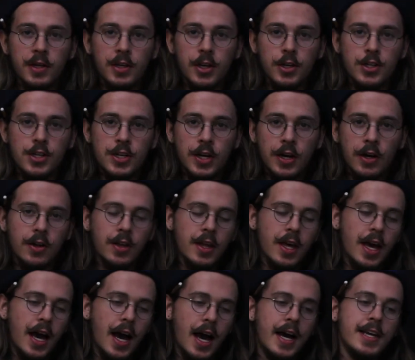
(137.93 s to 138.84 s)
nutshell.
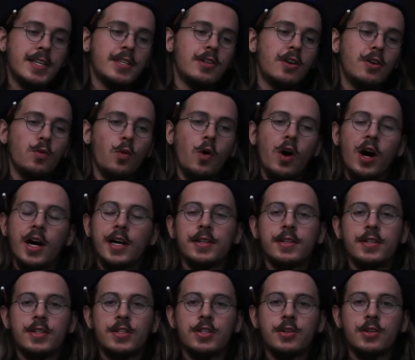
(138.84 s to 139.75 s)
I started
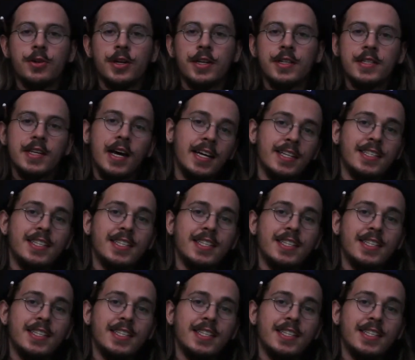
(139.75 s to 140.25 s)
walking the streets. I